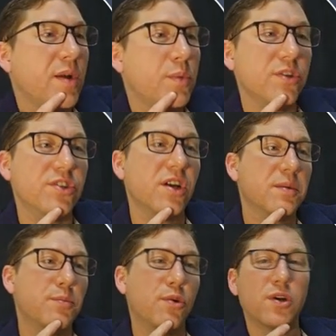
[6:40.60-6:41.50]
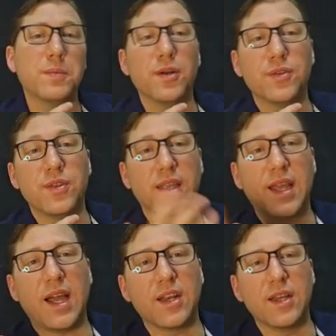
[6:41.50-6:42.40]
We'll talk more about like
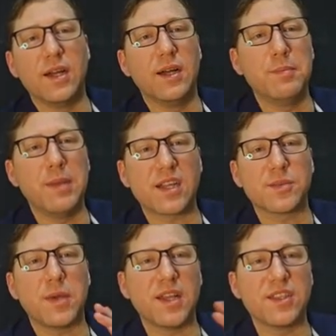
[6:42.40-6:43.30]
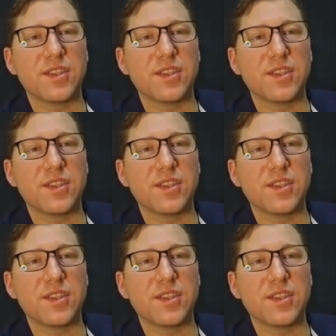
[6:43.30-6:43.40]
how to maximize